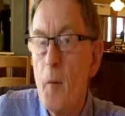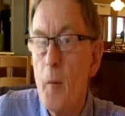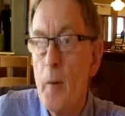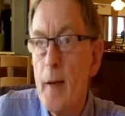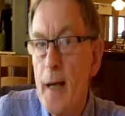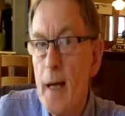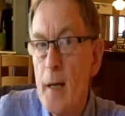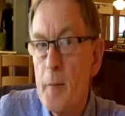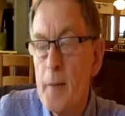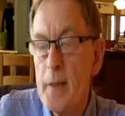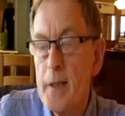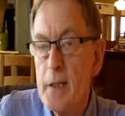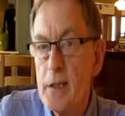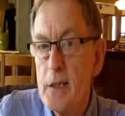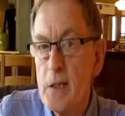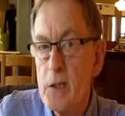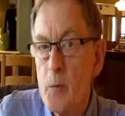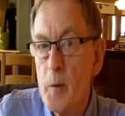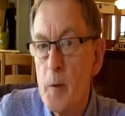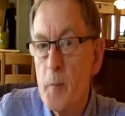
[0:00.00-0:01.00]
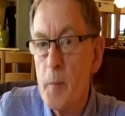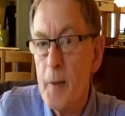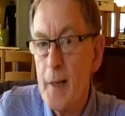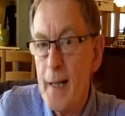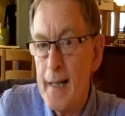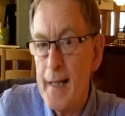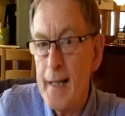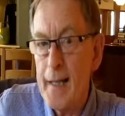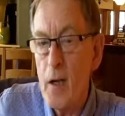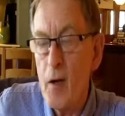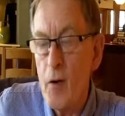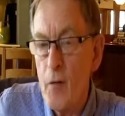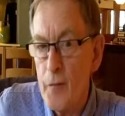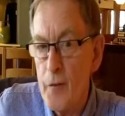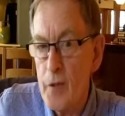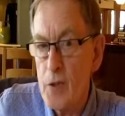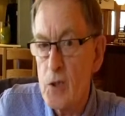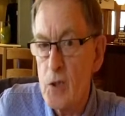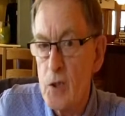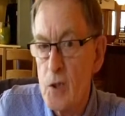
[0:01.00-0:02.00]
But we had meetings with planning
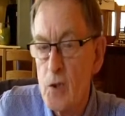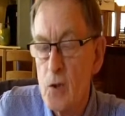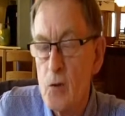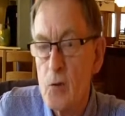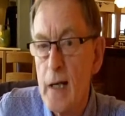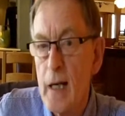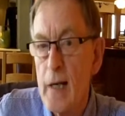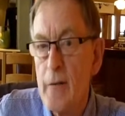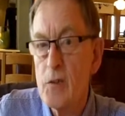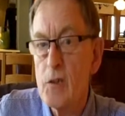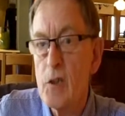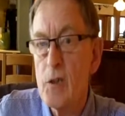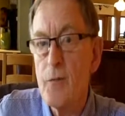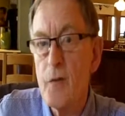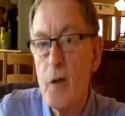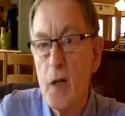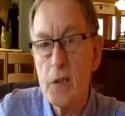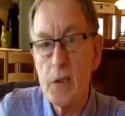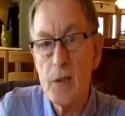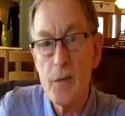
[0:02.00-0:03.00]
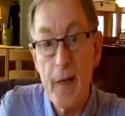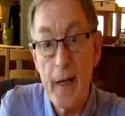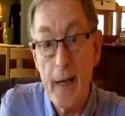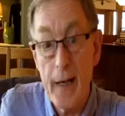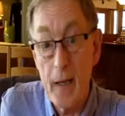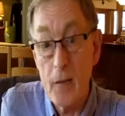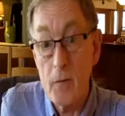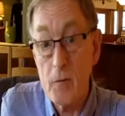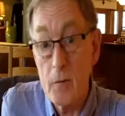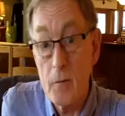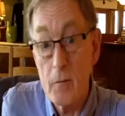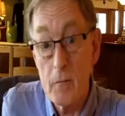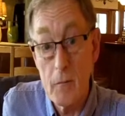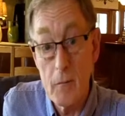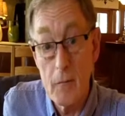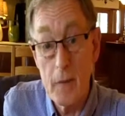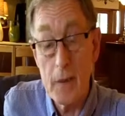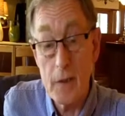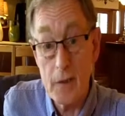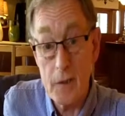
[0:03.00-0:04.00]
officers who gave us advice of how
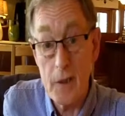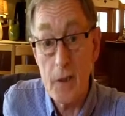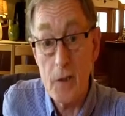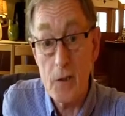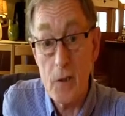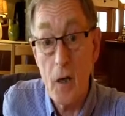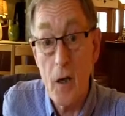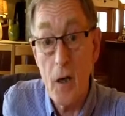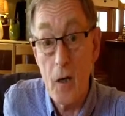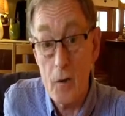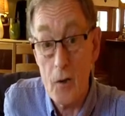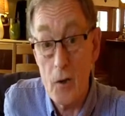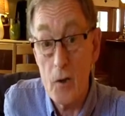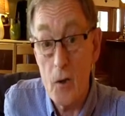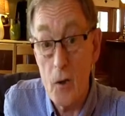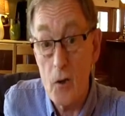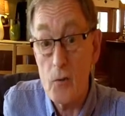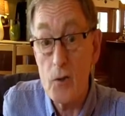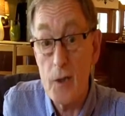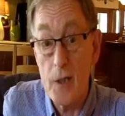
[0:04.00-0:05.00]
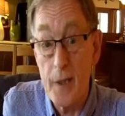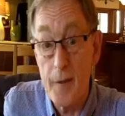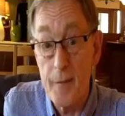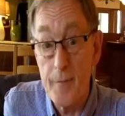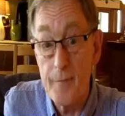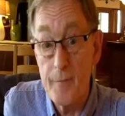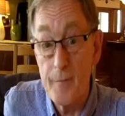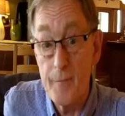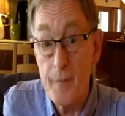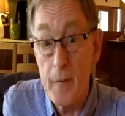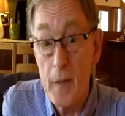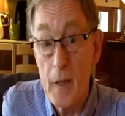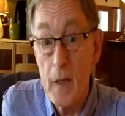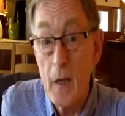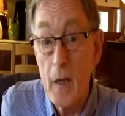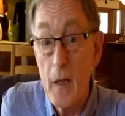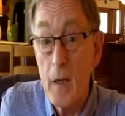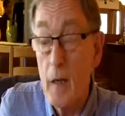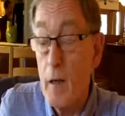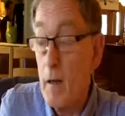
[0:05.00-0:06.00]
these things are conducted.
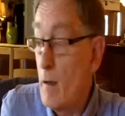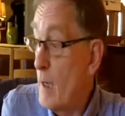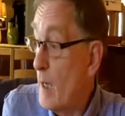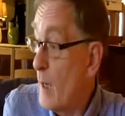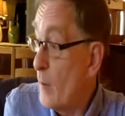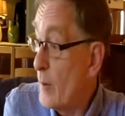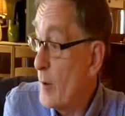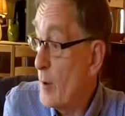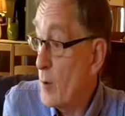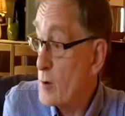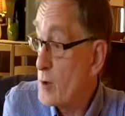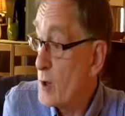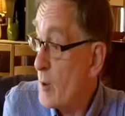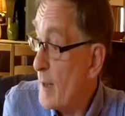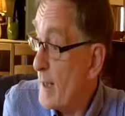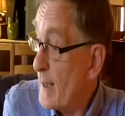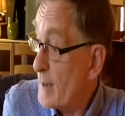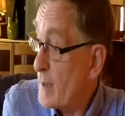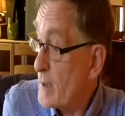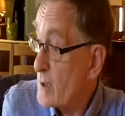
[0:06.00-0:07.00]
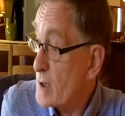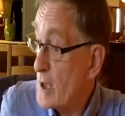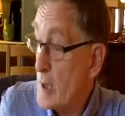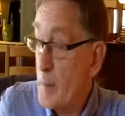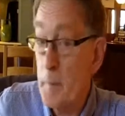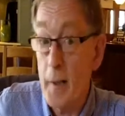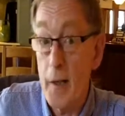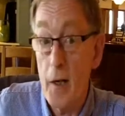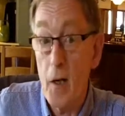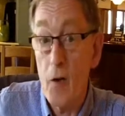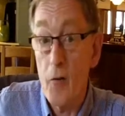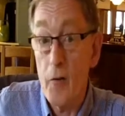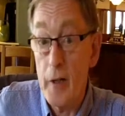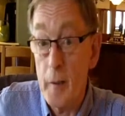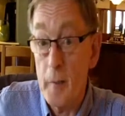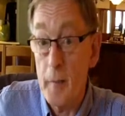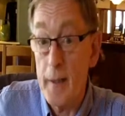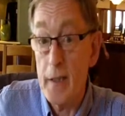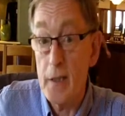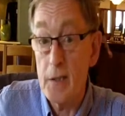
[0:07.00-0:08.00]
And we also had a
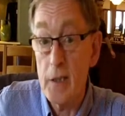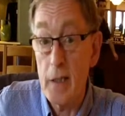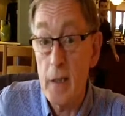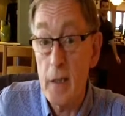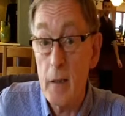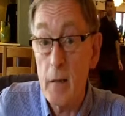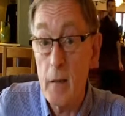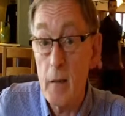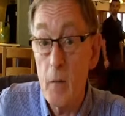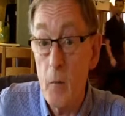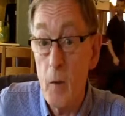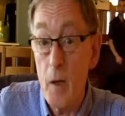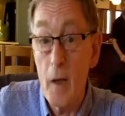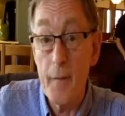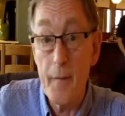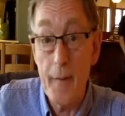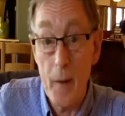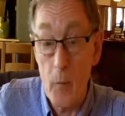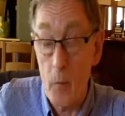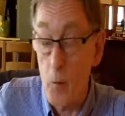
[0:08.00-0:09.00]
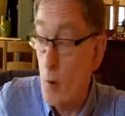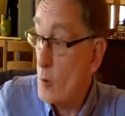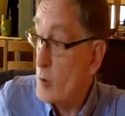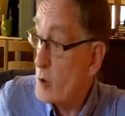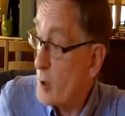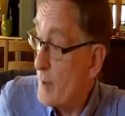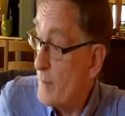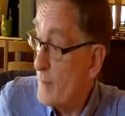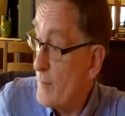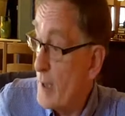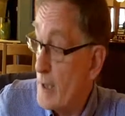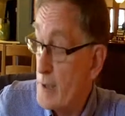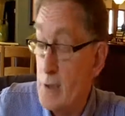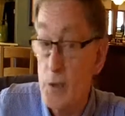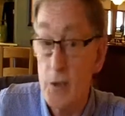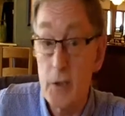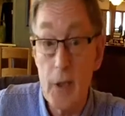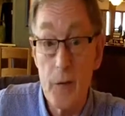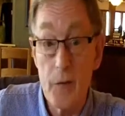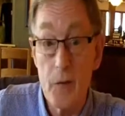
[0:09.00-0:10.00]
CPRE meeting where they were also
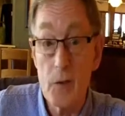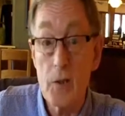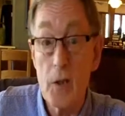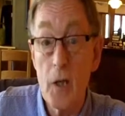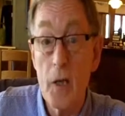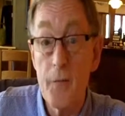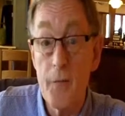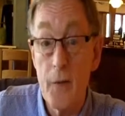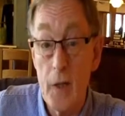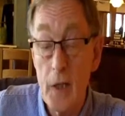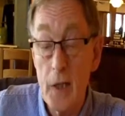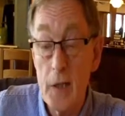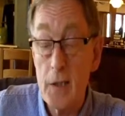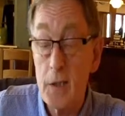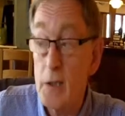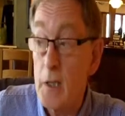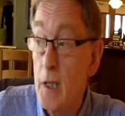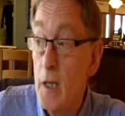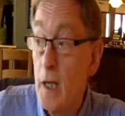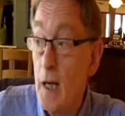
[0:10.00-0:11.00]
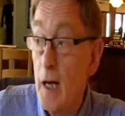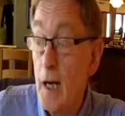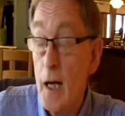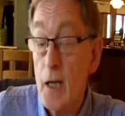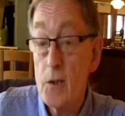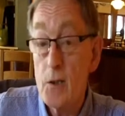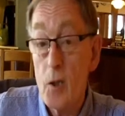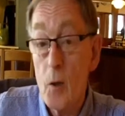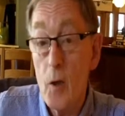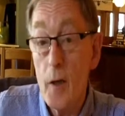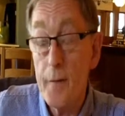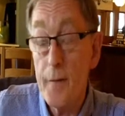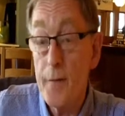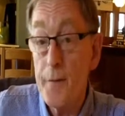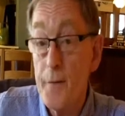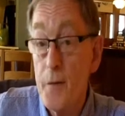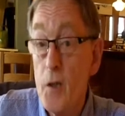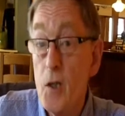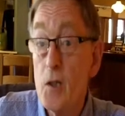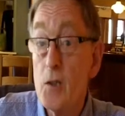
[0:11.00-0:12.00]
invited to give us advice. And so at
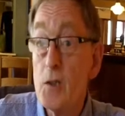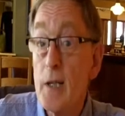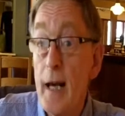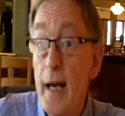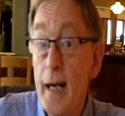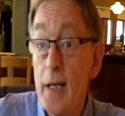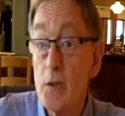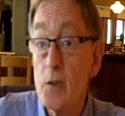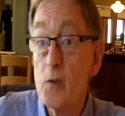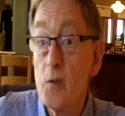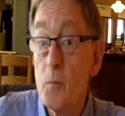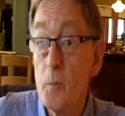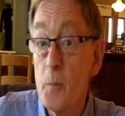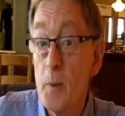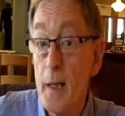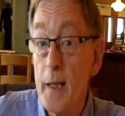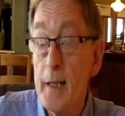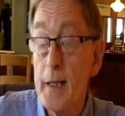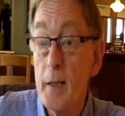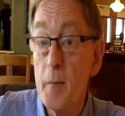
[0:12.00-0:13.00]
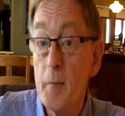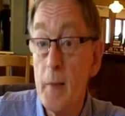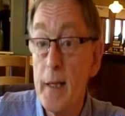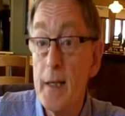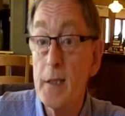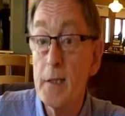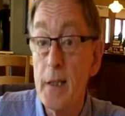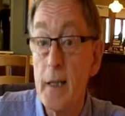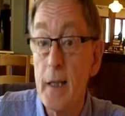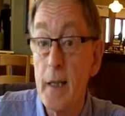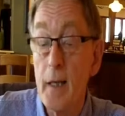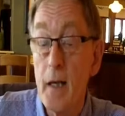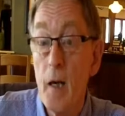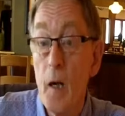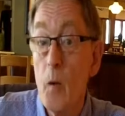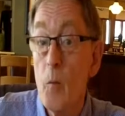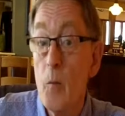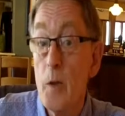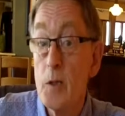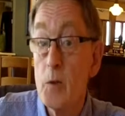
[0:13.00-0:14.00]
the first actual planning meeting,
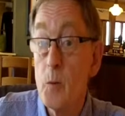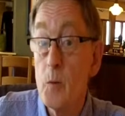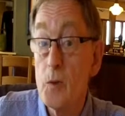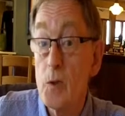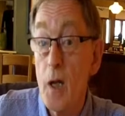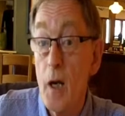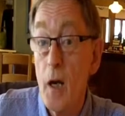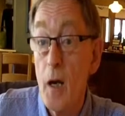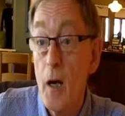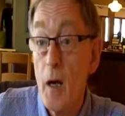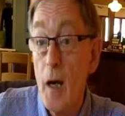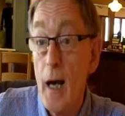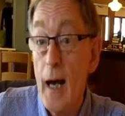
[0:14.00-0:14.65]
which was